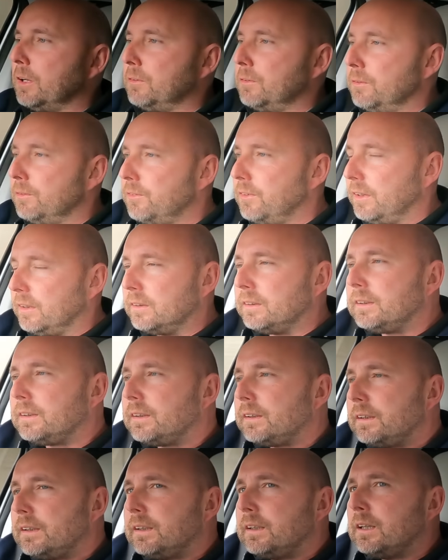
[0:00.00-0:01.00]
or anything.
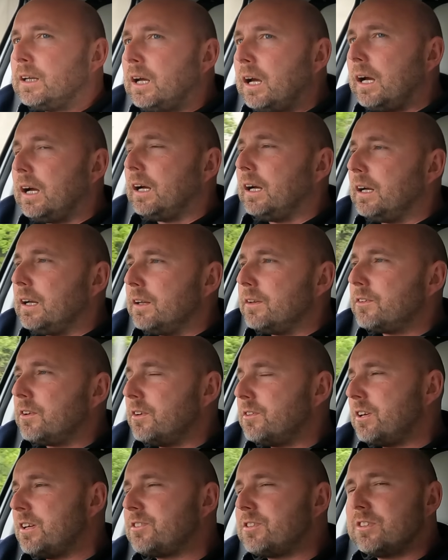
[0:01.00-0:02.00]
So
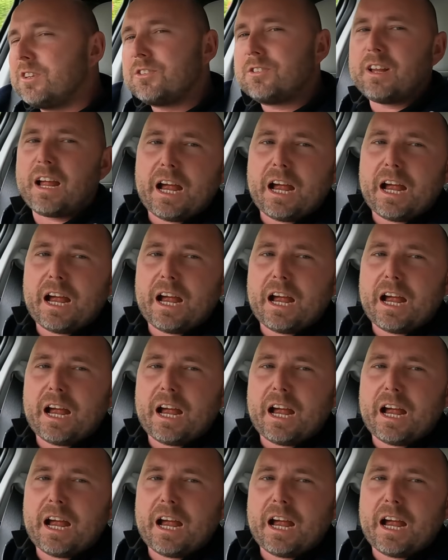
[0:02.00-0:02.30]
the Tesla doesn't